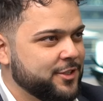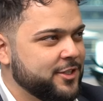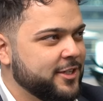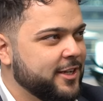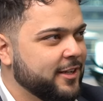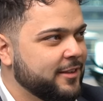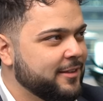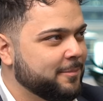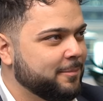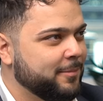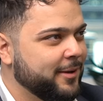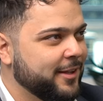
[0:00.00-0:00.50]
you
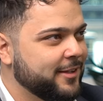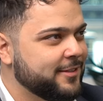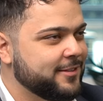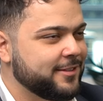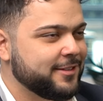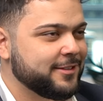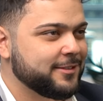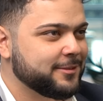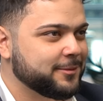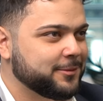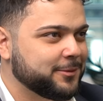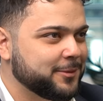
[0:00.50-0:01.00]
get the
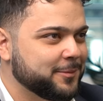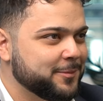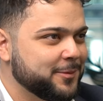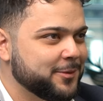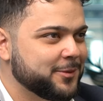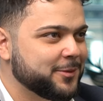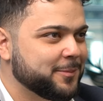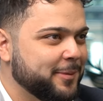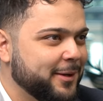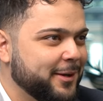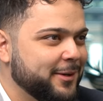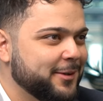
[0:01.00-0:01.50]
blessing from
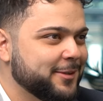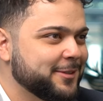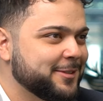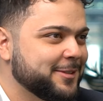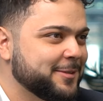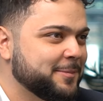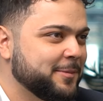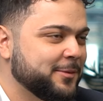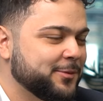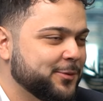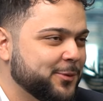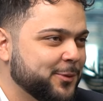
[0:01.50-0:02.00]
your
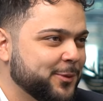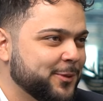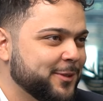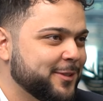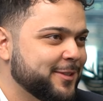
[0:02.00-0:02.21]
parents before you